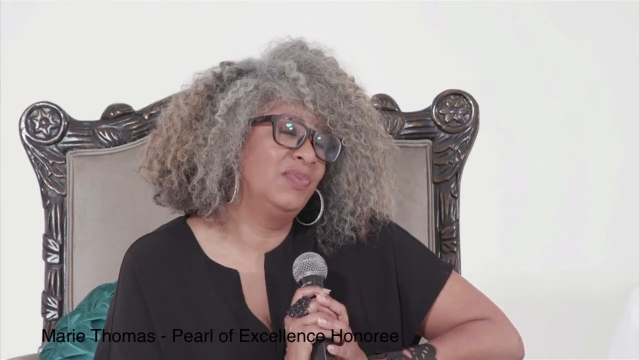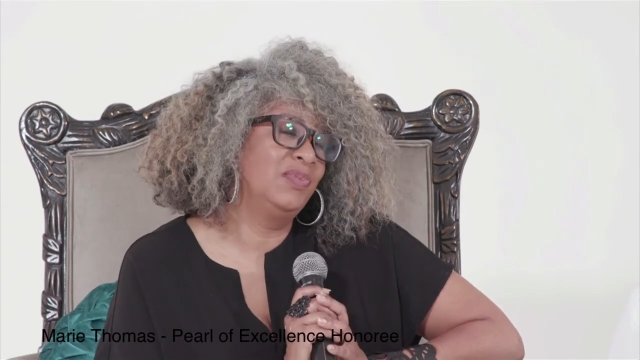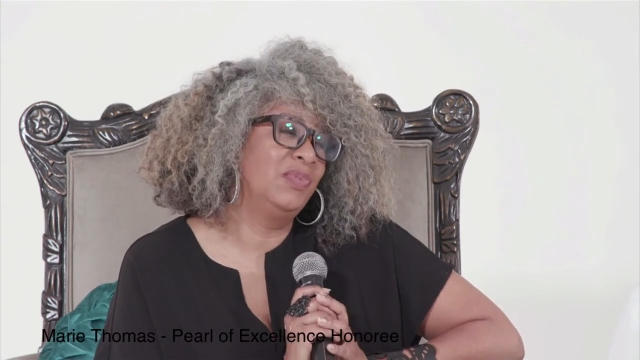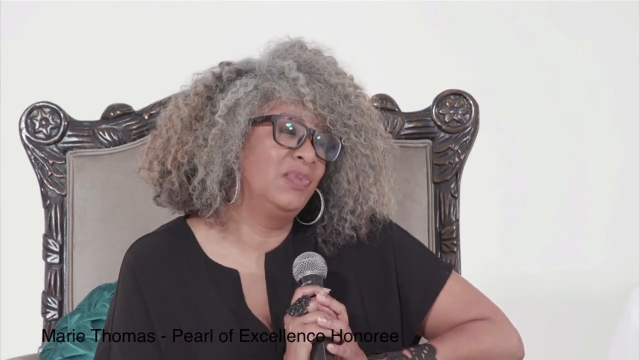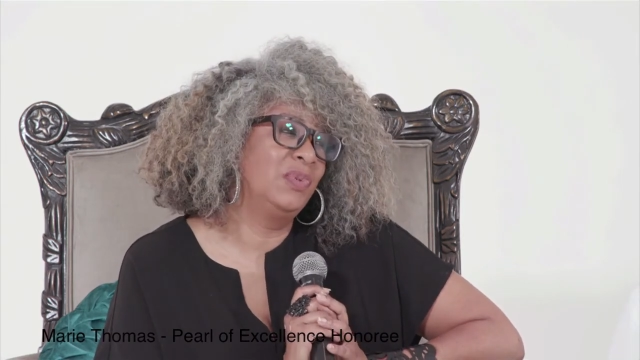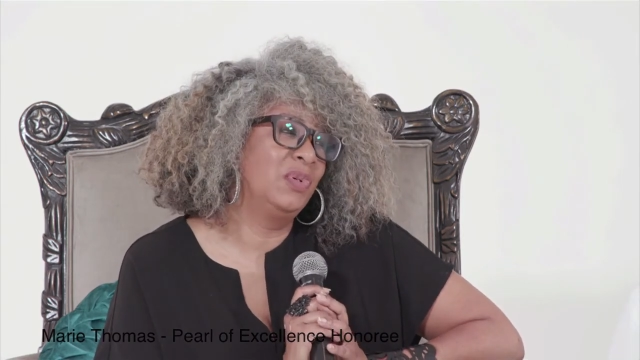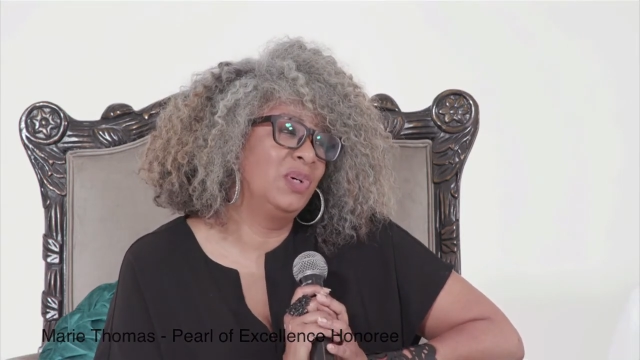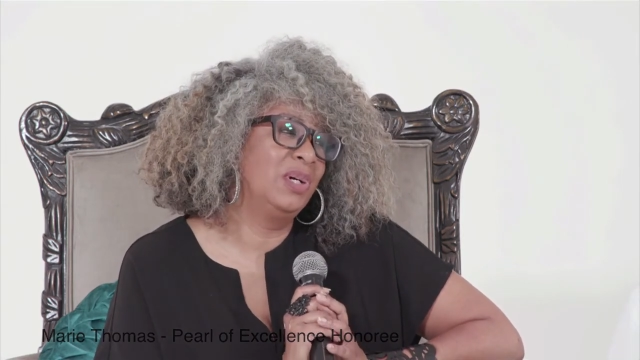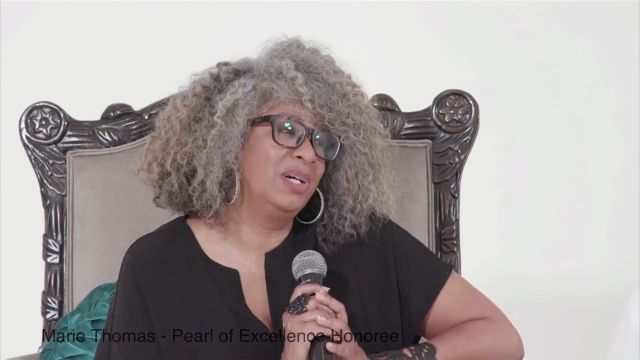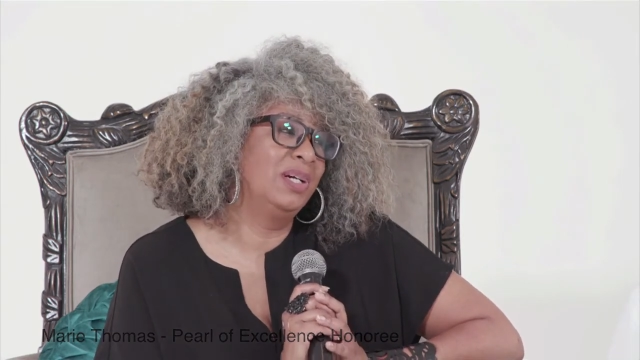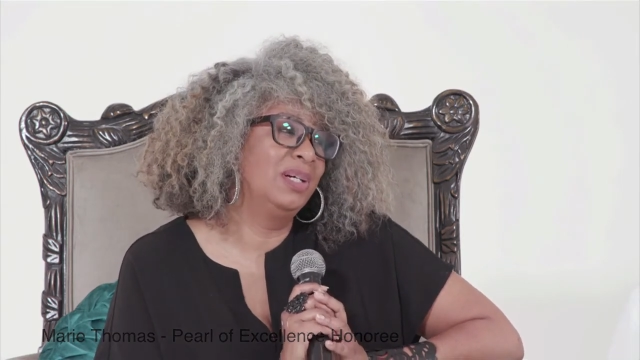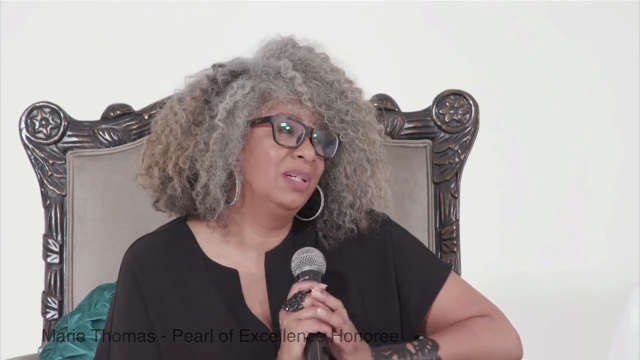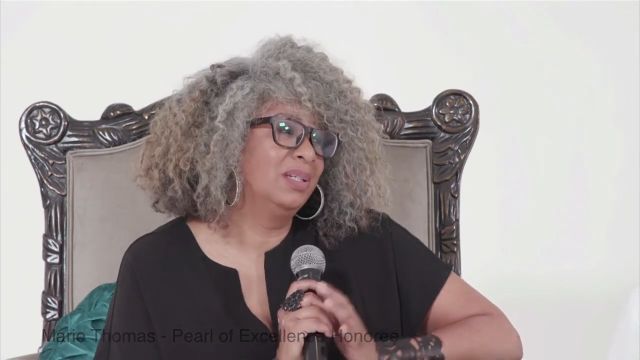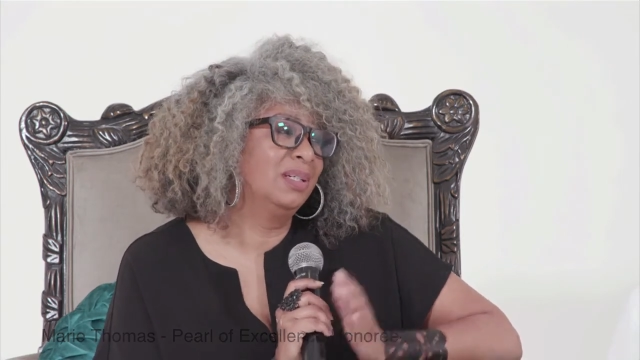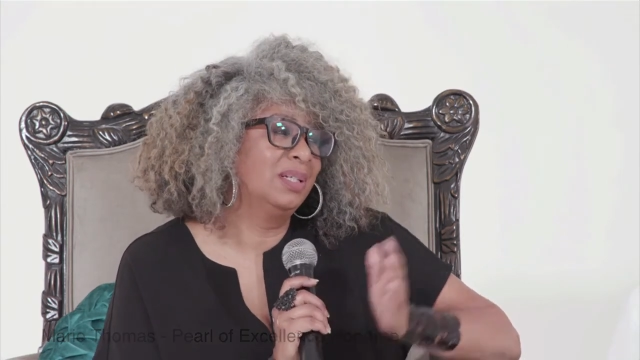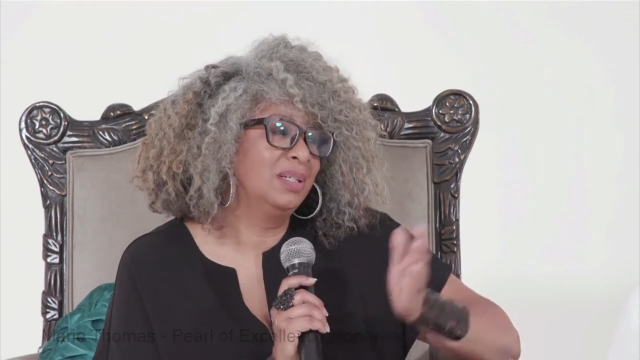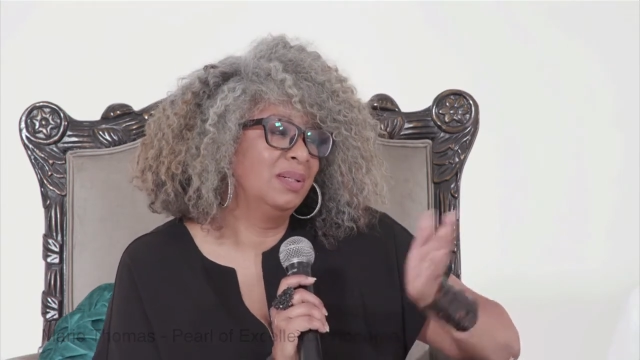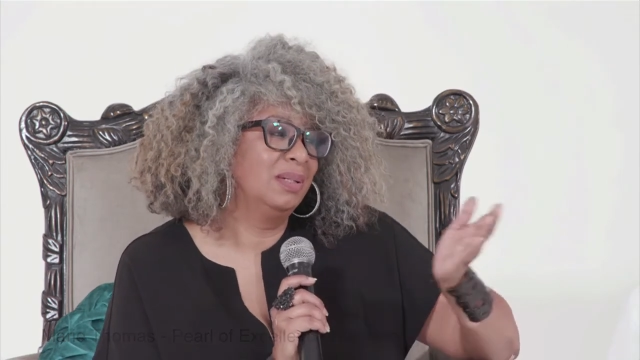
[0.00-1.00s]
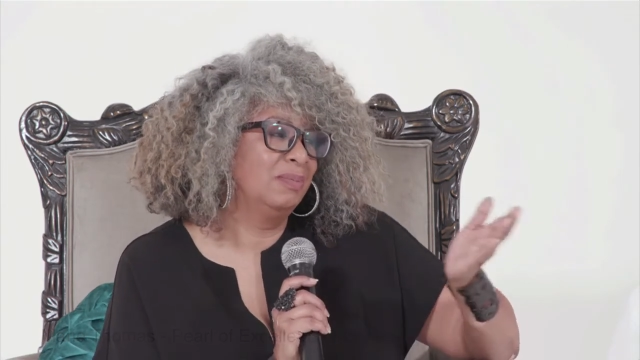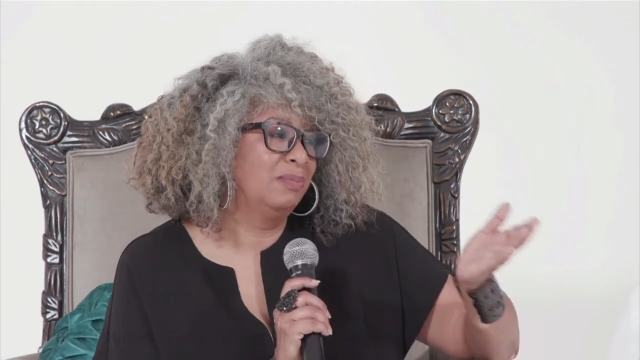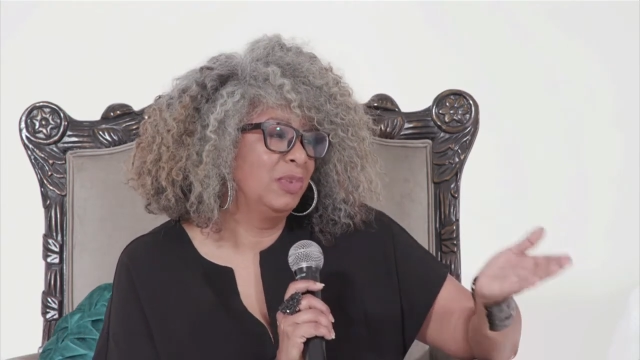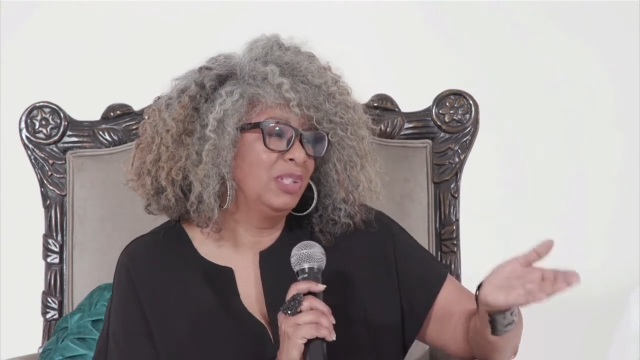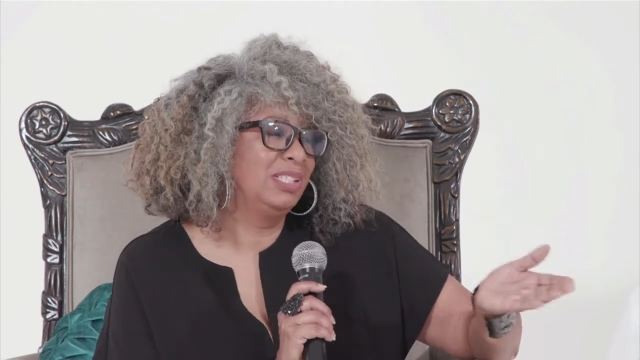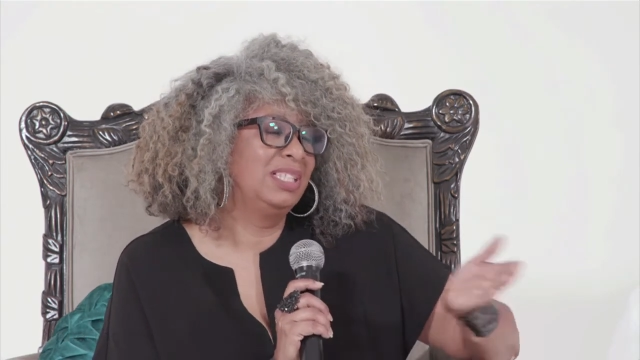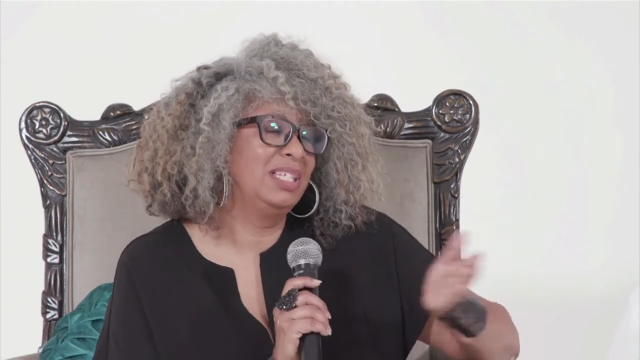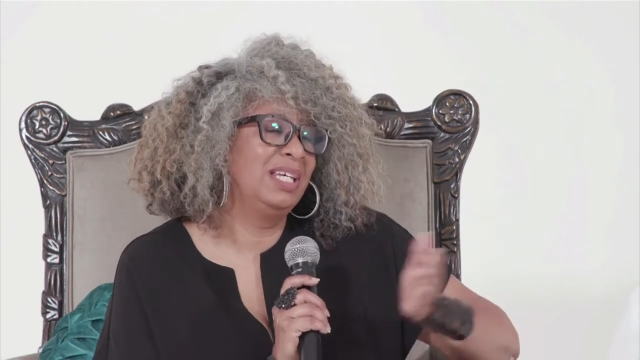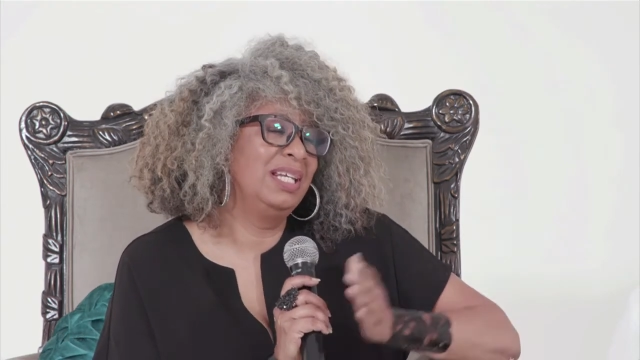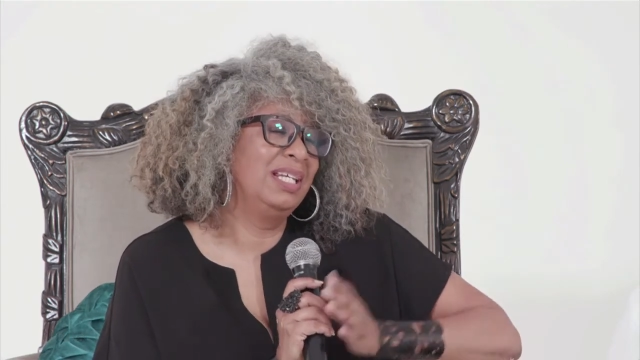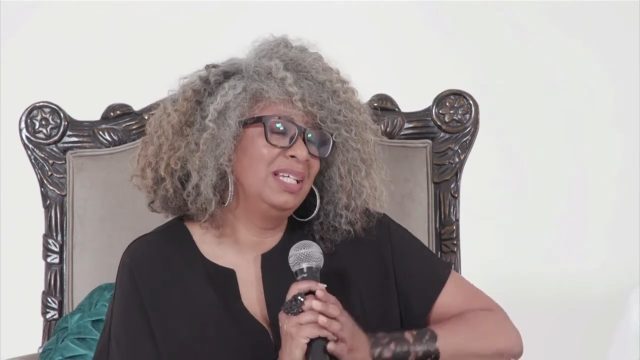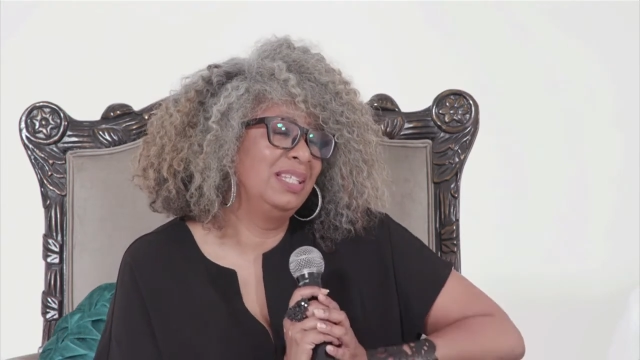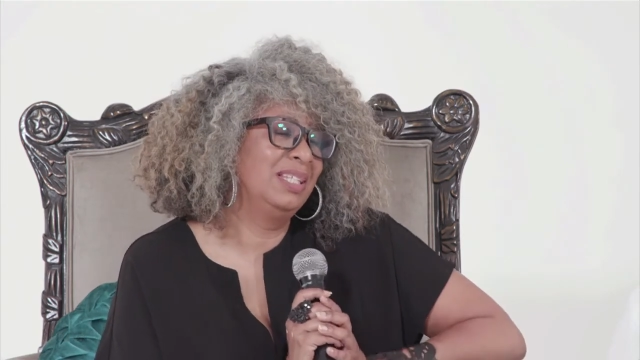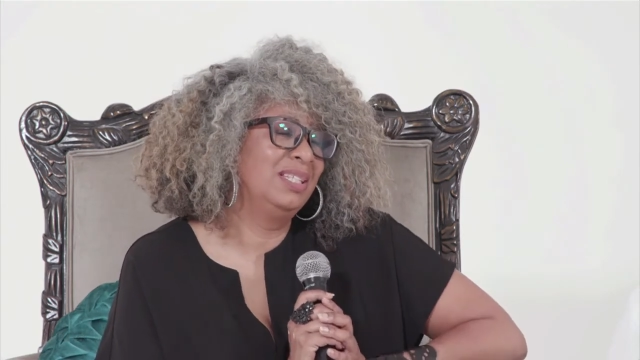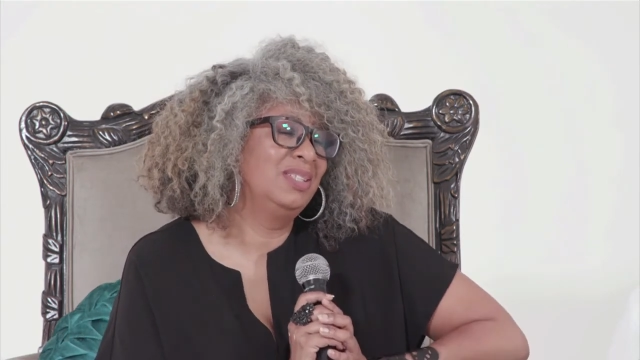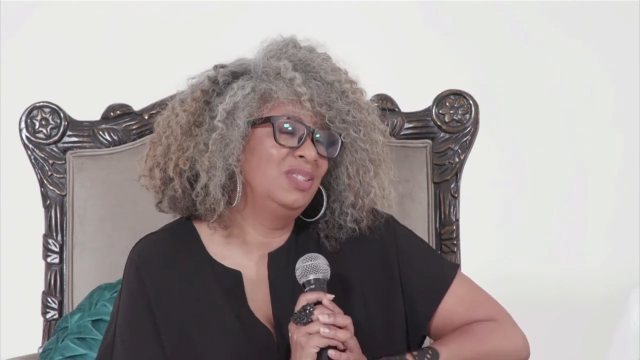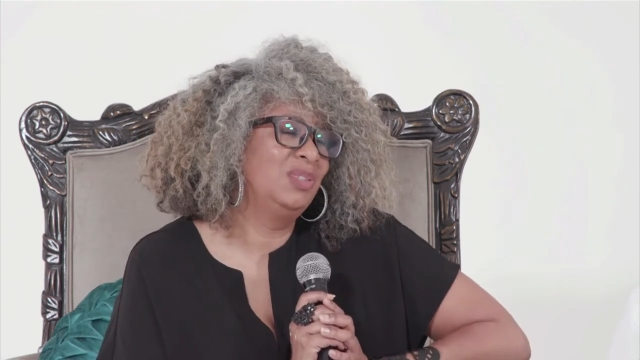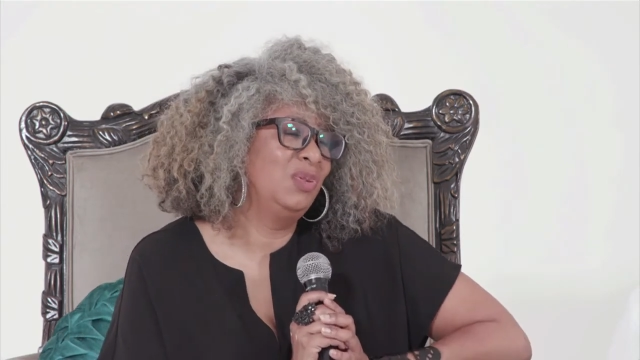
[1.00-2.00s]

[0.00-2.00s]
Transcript: for presenting this to